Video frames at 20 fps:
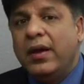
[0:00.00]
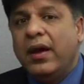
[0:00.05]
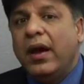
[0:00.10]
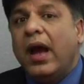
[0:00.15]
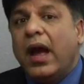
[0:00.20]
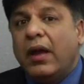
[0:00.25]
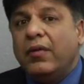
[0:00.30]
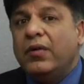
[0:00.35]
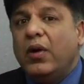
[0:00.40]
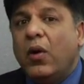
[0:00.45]

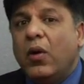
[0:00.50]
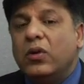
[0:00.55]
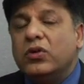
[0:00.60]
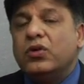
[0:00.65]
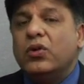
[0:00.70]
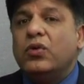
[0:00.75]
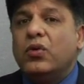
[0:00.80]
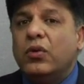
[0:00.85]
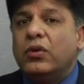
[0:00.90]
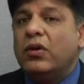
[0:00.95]
And we
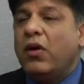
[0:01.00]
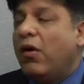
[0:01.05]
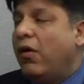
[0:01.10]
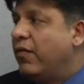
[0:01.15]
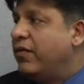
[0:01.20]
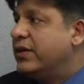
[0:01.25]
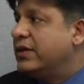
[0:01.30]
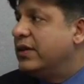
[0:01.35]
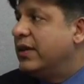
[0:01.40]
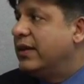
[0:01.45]
also told the
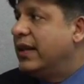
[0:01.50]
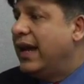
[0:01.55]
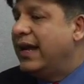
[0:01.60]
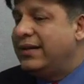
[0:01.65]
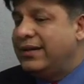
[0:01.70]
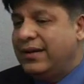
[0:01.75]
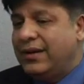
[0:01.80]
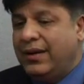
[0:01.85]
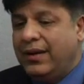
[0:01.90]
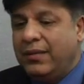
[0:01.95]
officer that
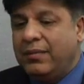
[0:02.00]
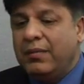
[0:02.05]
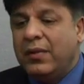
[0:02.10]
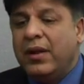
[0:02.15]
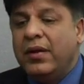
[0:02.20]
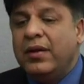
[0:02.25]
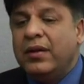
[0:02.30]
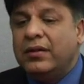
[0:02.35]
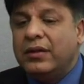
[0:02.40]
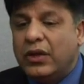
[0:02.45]
the
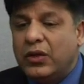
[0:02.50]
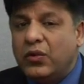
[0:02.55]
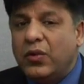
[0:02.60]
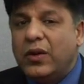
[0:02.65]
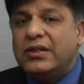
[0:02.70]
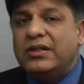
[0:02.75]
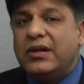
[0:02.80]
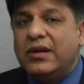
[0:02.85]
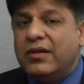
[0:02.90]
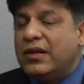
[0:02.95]

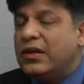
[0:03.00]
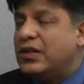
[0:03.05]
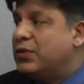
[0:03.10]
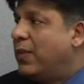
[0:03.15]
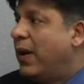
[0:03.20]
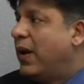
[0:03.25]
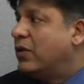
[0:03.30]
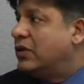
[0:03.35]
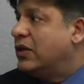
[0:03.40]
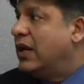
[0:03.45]
US citizen
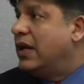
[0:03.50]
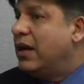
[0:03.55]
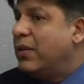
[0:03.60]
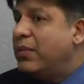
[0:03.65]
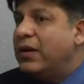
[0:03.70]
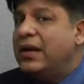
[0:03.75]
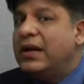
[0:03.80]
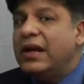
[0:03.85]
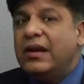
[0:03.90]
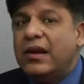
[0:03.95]
spouse
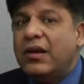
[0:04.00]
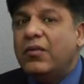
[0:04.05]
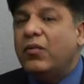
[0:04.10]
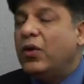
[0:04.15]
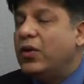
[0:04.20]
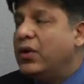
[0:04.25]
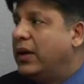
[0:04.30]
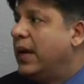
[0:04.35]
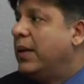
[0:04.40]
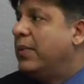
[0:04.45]
deliberately didn't want
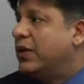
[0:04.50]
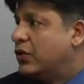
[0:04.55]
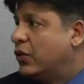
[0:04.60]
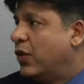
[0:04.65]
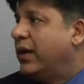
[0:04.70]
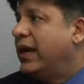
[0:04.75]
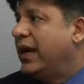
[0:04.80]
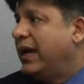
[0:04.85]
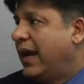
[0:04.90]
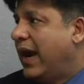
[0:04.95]
to keep a
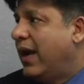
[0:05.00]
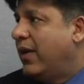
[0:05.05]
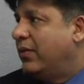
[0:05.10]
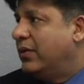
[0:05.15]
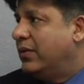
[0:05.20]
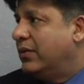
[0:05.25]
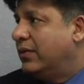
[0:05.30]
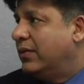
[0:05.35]
joint account,